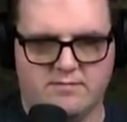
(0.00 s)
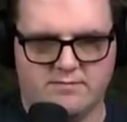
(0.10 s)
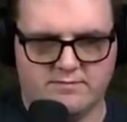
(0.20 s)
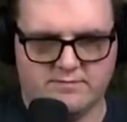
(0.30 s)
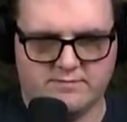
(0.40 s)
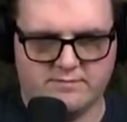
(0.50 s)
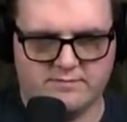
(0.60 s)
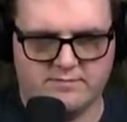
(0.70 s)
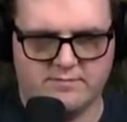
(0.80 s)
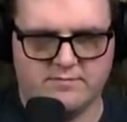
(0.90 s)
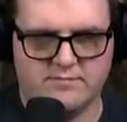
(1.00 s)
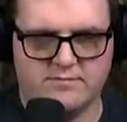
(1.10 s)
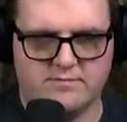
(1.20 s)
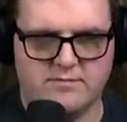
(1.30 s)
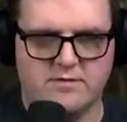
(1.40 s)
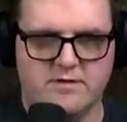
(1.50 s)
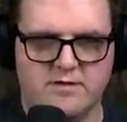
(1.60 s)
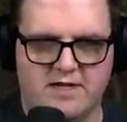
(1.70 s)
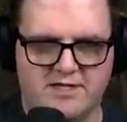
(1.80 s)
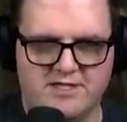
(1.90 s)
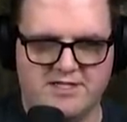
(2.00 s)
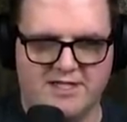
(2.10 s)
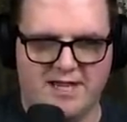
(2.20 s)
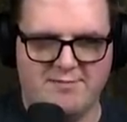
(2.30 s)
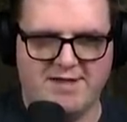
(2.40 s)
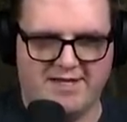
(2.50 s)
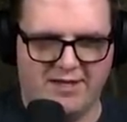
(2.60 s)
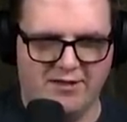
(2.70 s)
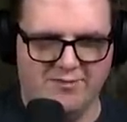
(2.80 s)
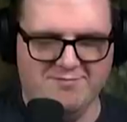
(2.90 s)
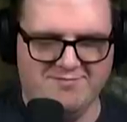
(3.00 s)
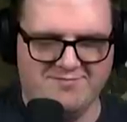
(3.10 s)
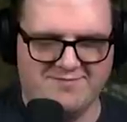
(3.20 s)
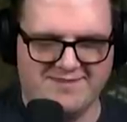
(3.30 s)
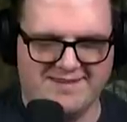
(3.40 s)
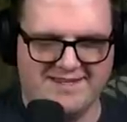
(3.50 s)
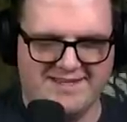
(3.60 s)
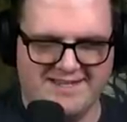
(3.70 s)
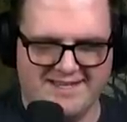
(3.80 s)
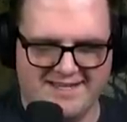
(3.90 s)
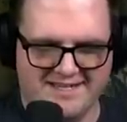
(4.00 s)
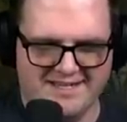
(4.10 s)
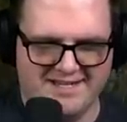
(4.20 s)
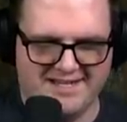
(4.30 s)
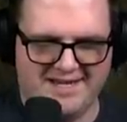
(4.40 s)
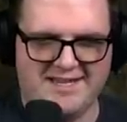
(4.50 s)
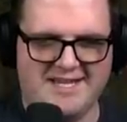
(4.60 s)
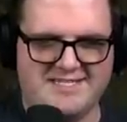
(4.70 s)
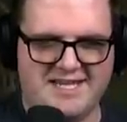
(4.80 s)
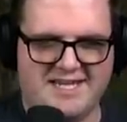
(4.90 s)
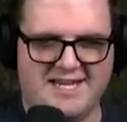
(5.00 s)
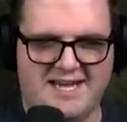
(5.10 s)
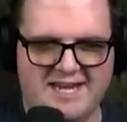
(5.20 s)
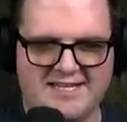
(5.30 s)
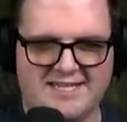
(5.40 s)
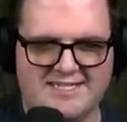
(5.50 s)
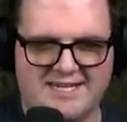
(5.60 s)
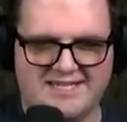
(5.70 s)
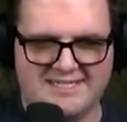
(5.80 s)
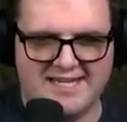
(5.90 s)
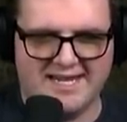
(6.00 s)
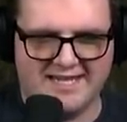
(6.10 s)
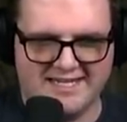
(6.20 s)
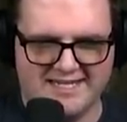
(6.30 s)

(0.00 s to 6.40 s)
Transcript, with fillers: Oh yeah, what's the deer doing? He's just he's letting me just kill him. It. Taking it. He yeah, thinks he can. It. He thinks he could take it.